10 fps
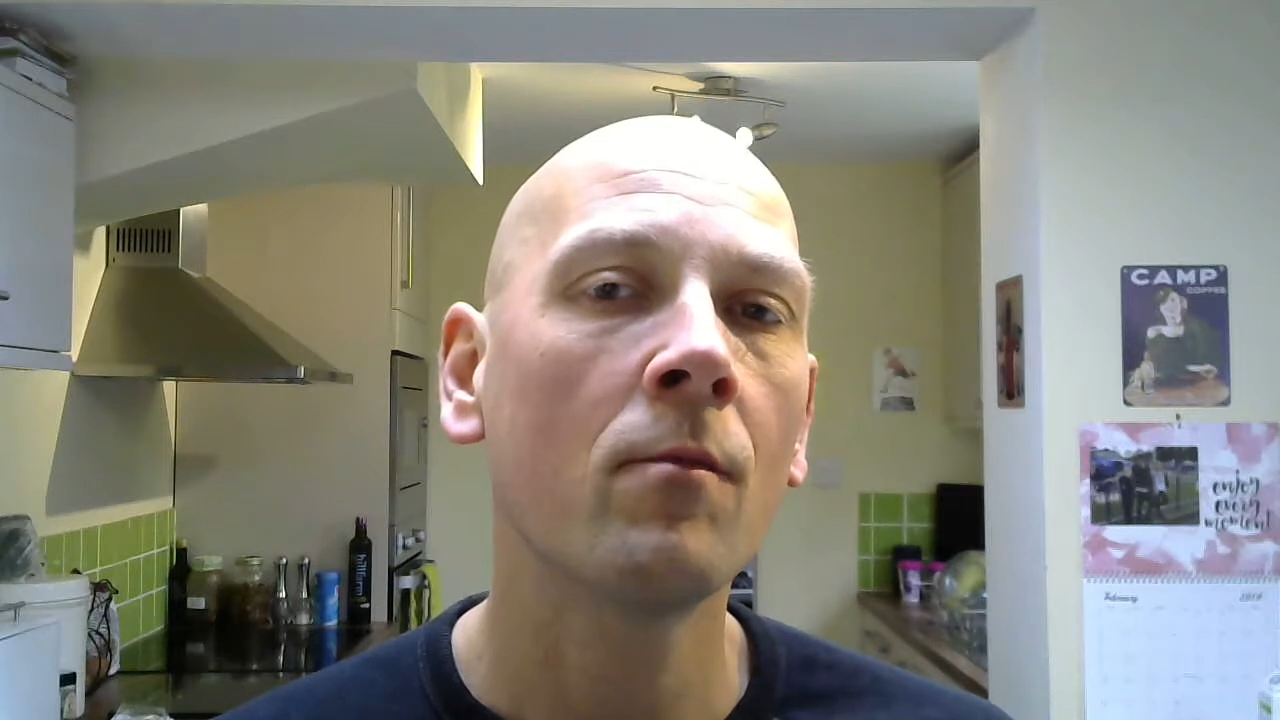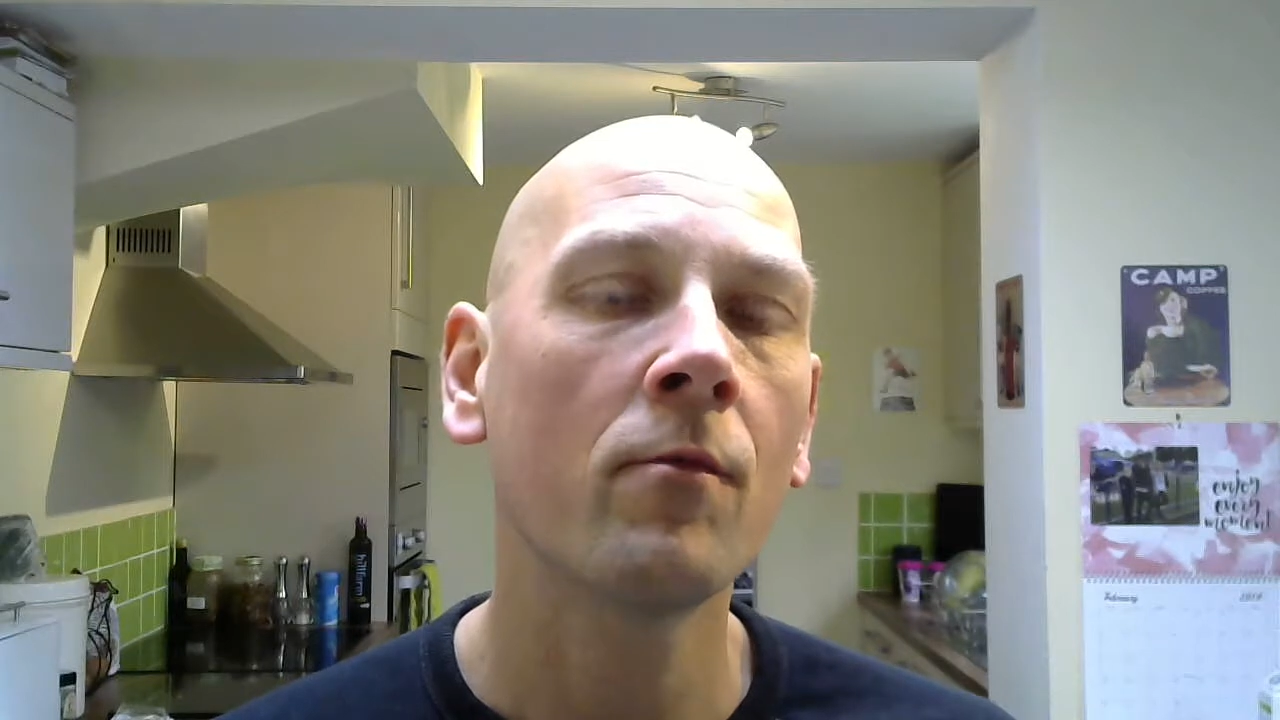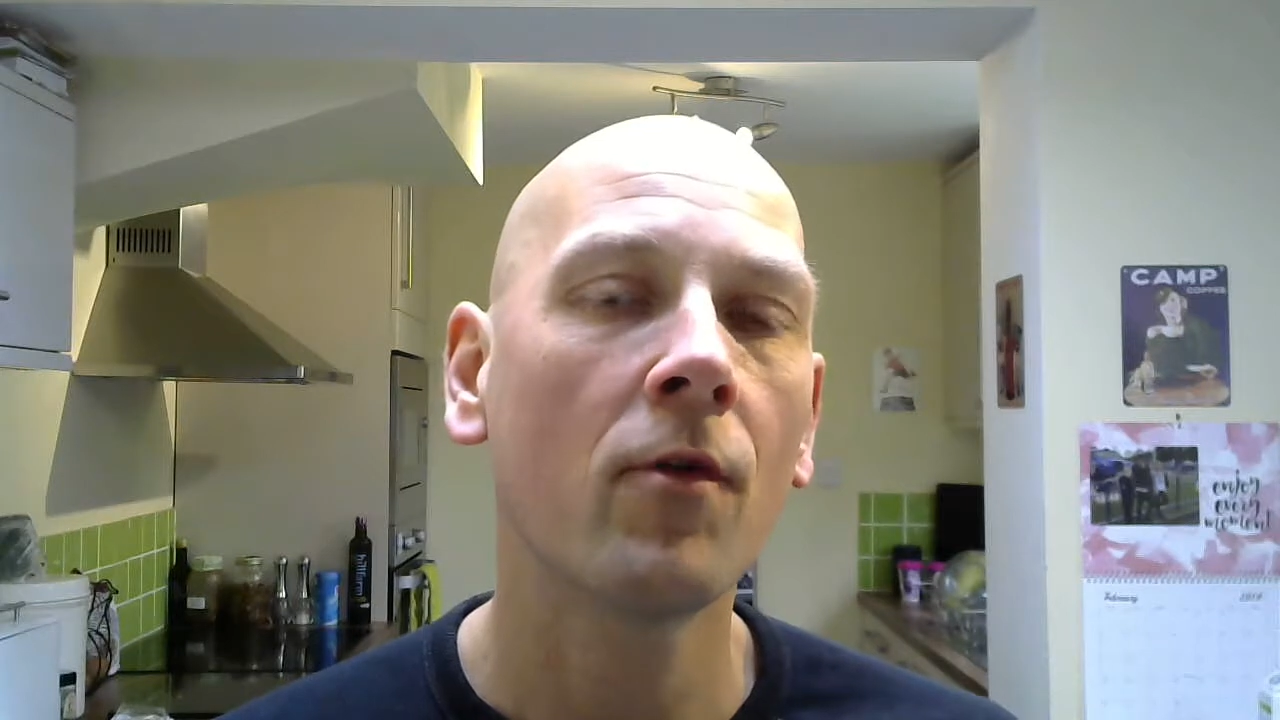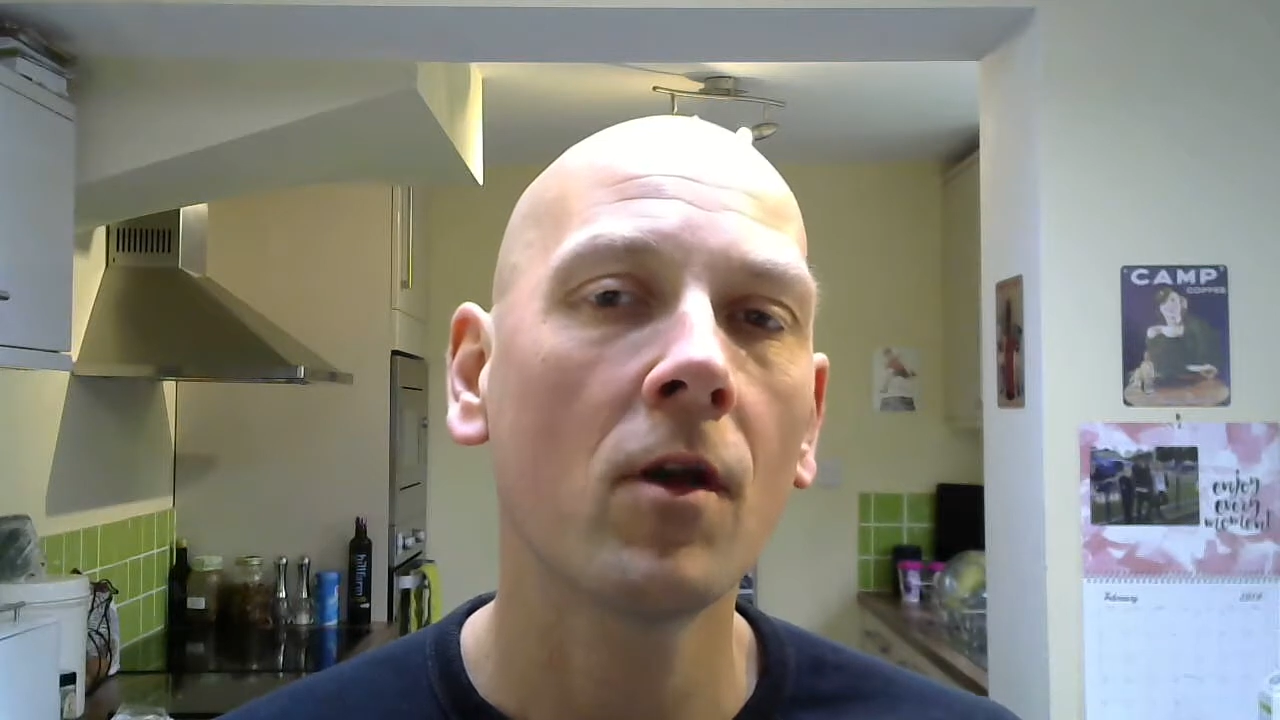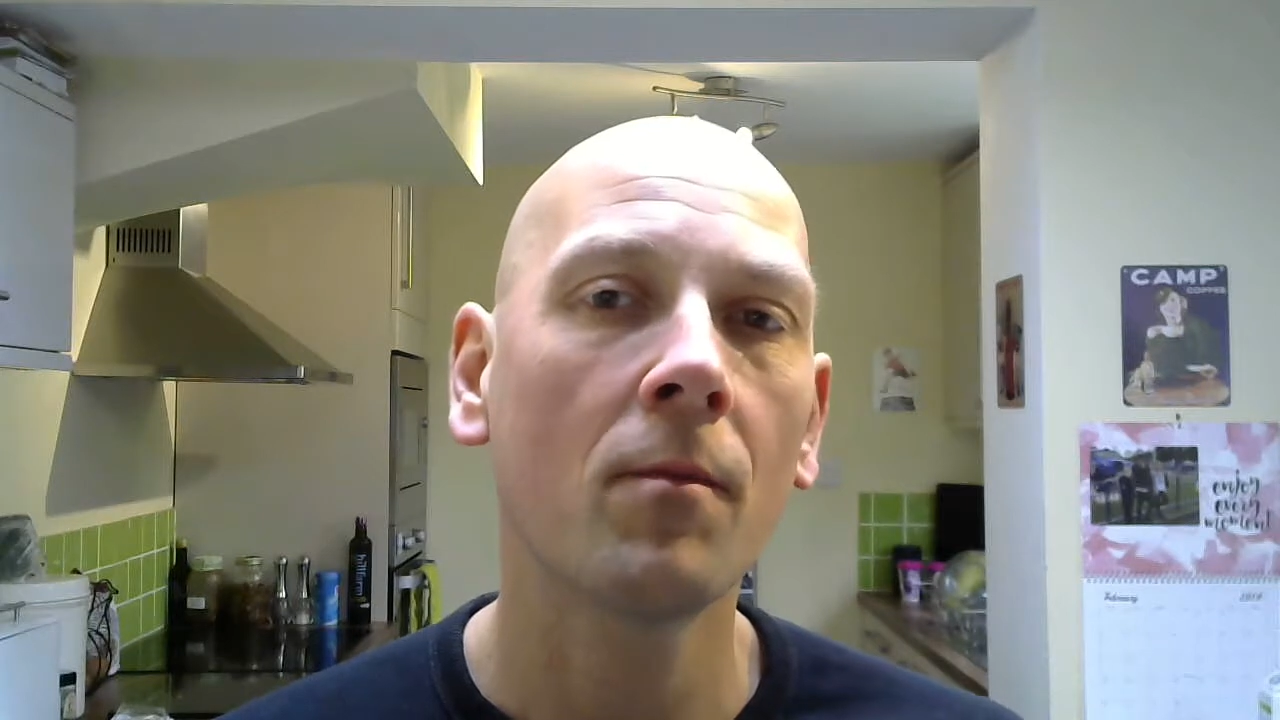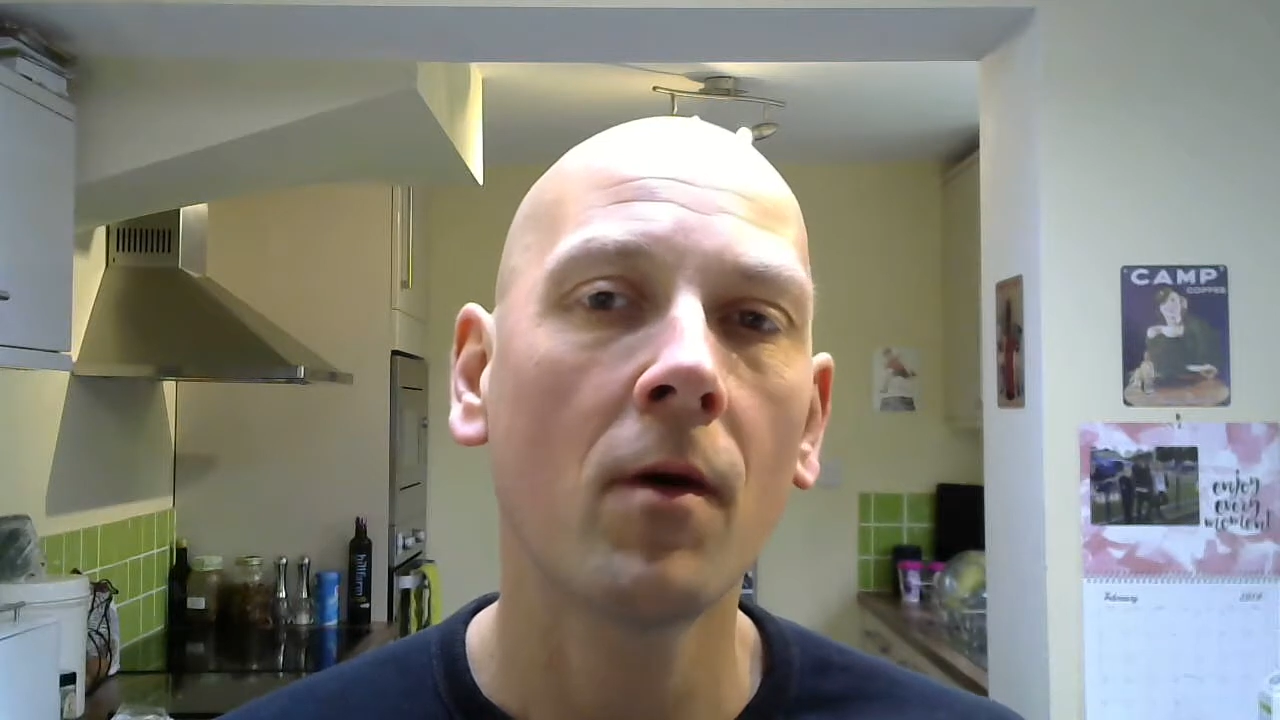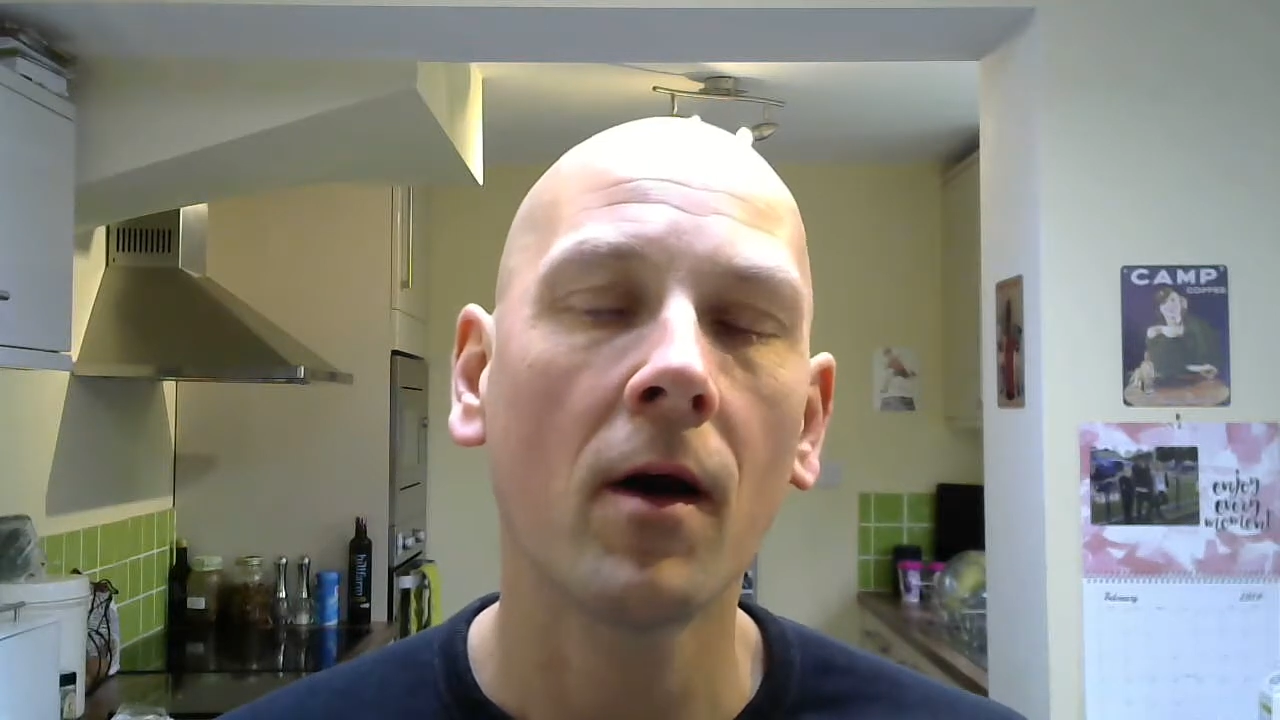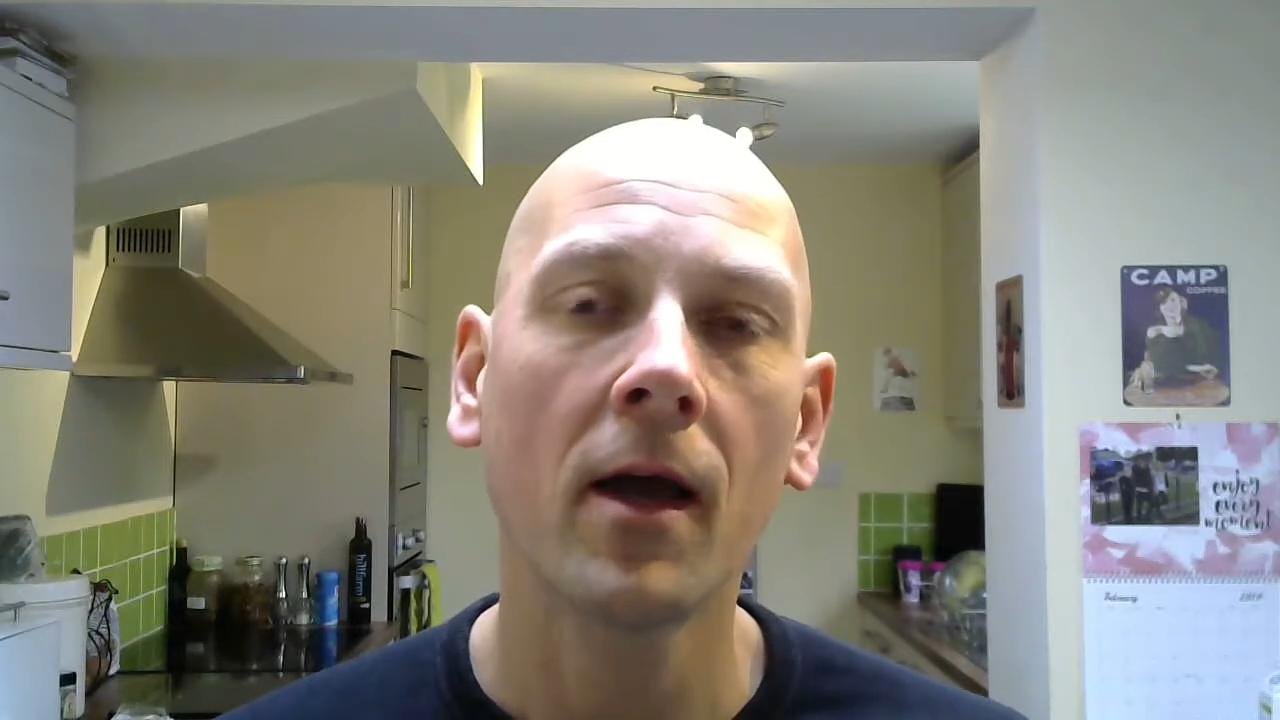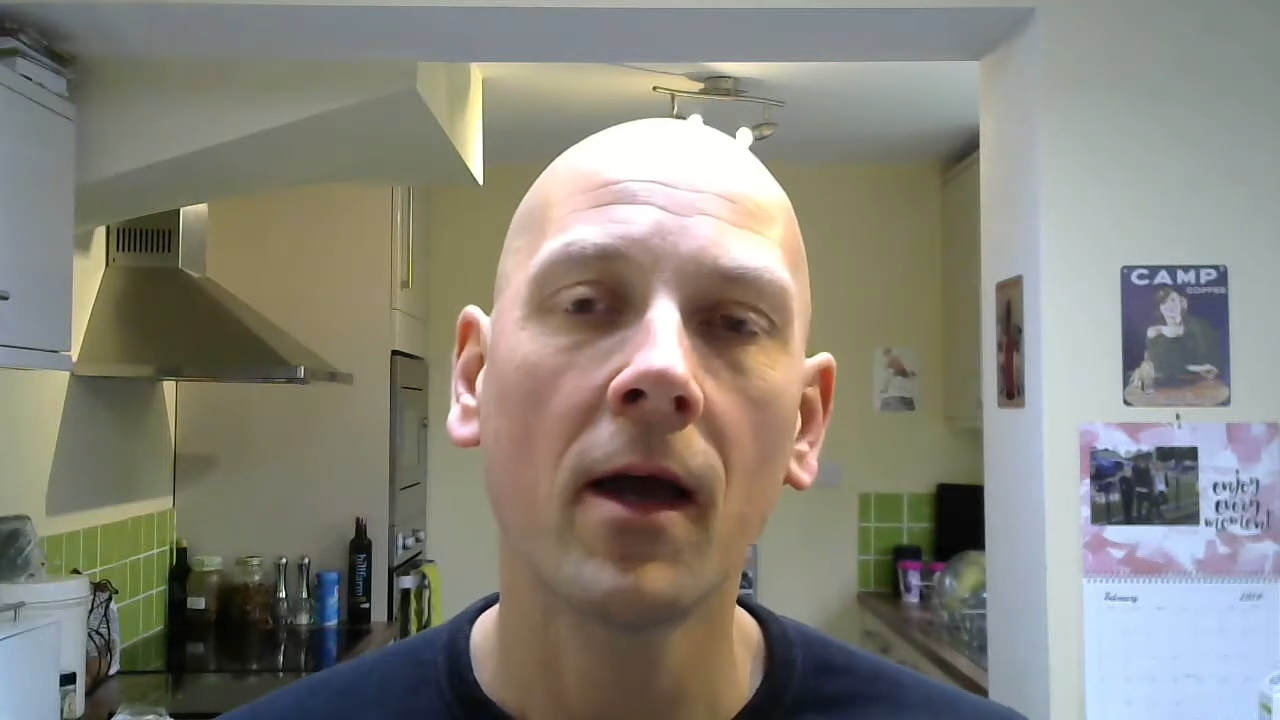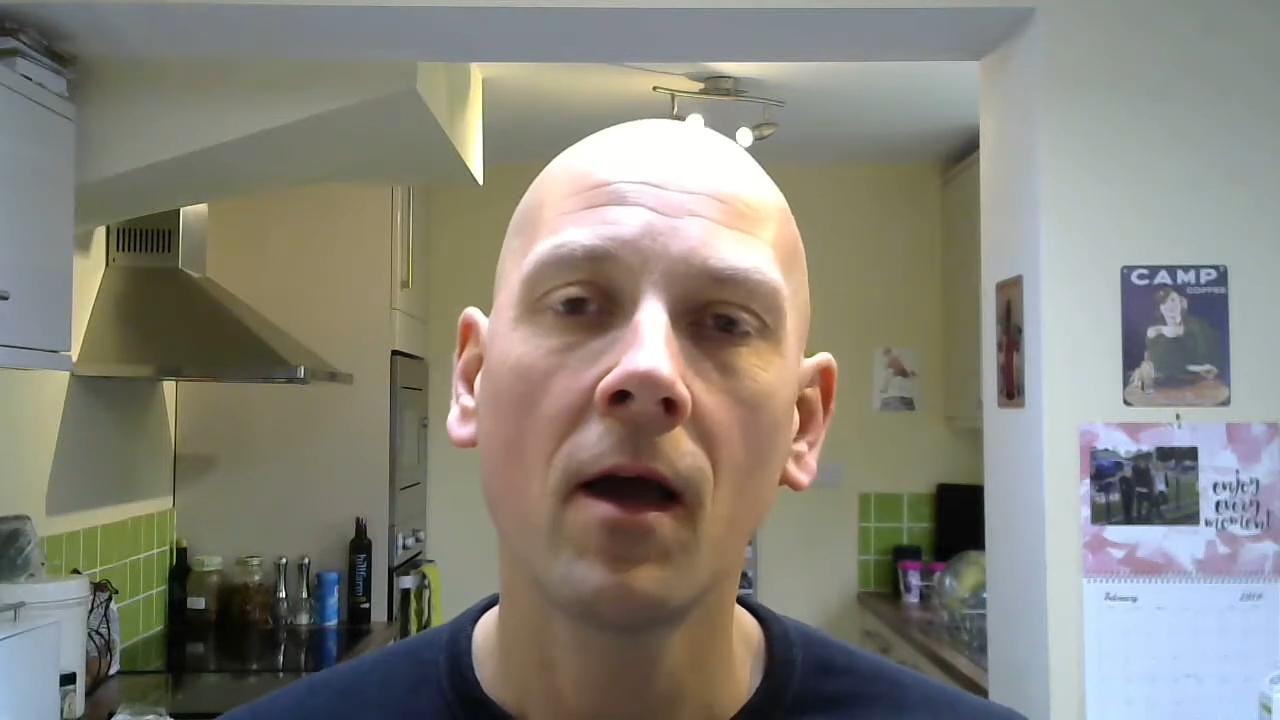followed
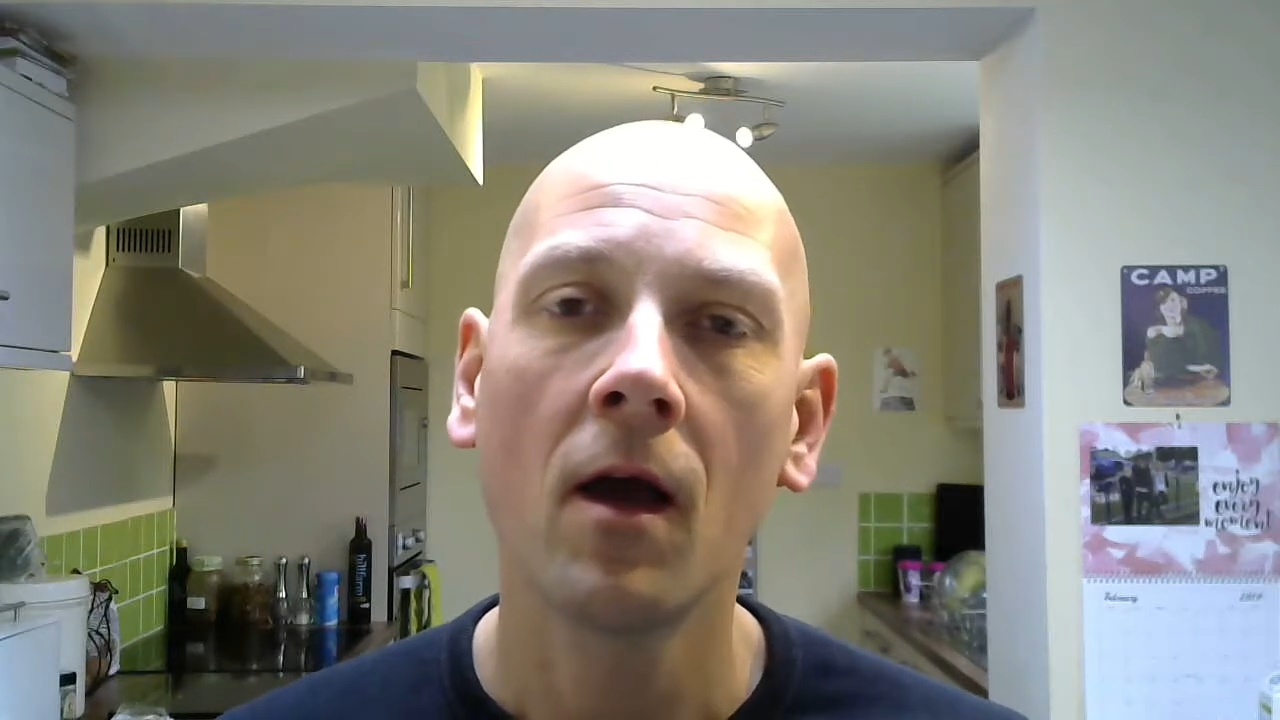by